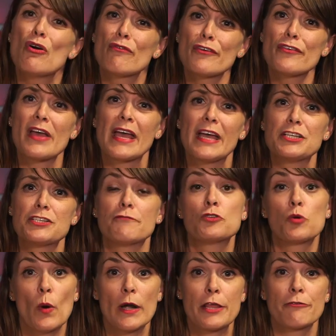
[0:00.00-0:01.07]
over the age of
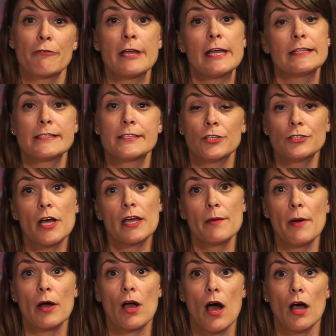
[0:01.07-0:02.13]
23 and still talking
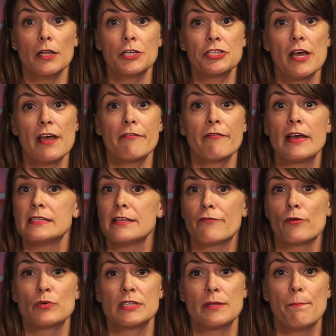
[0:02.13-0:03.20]
about college life as if
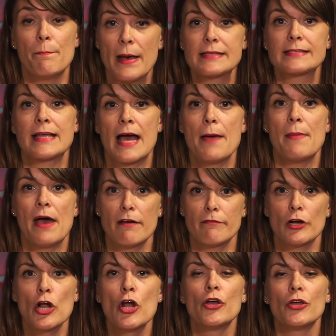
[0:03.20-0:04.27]
it was the best time
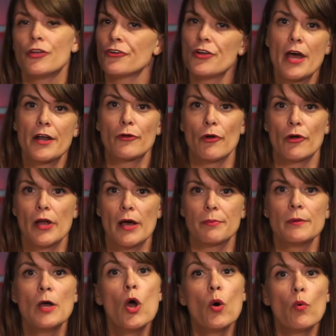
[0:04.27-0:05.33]
ever, you're not a grown-up.
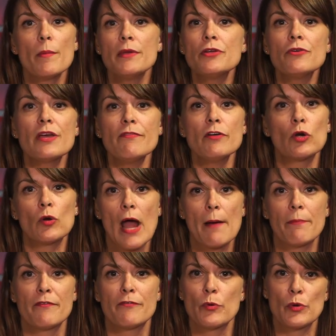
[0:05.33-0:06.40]
Women don't give a
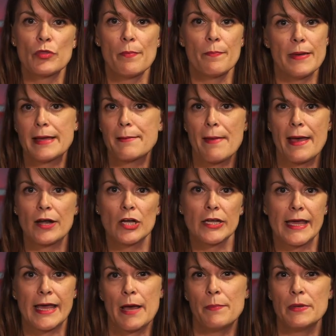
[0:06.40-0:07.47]
crap if you were the big man on
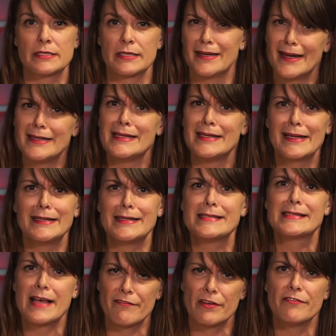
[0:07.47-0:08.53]
campus in
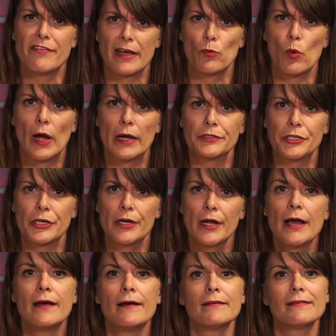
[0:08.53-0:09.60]
1997, Van Wilder.
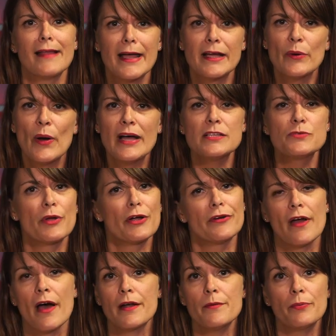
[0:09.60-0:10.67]
Likewise, we are
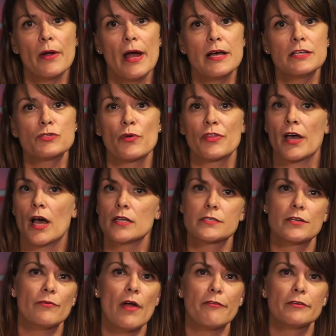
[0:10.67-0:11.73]
not impressed with
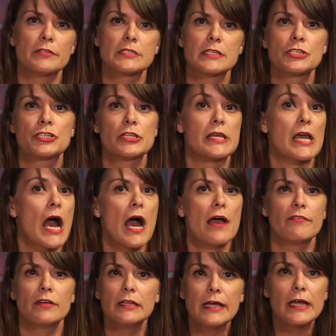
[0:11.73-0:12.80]
constant references to the
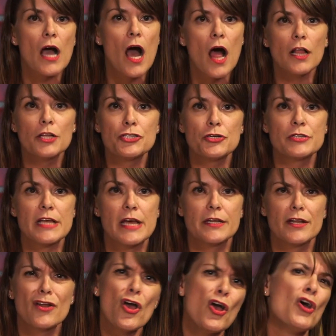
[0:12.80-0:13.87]
Ivy League college you
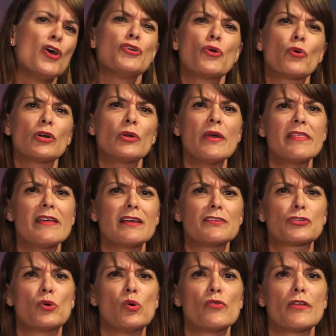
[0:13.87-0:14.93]
attended, nor do we think
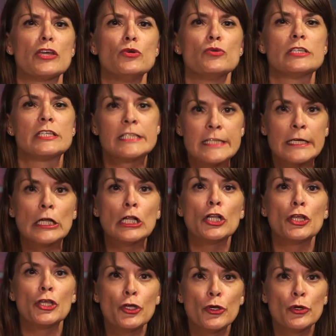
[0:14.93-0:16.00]
it's cool that you still
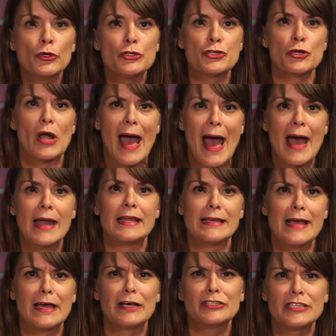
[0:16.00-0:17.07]
use your
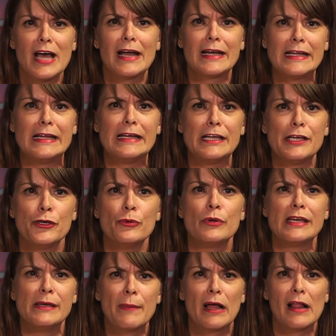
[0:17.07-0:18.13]
@yale.edu
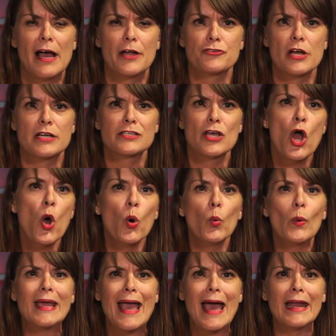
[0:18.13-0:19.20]
email address.
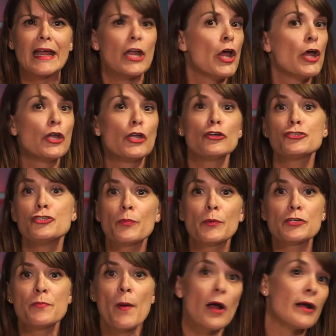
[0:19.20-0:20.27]
We get it. You're
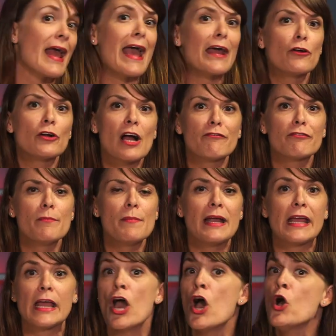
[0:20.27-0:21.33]
super smart and or come from
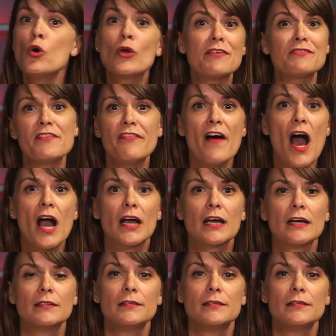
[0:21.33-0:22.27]
money. Who gives a fuck?